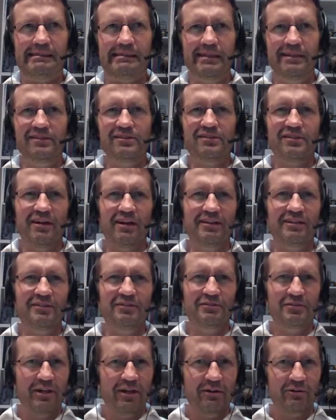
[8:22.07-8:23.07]
insight
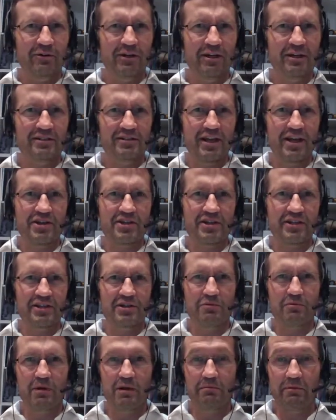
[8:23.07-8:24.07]
into our organization
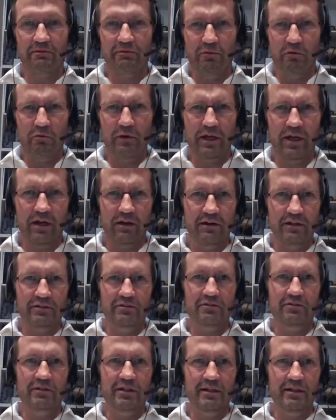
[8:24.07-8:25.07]
as well before we go
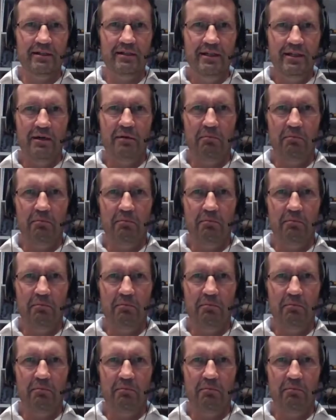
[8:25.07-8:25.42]
into the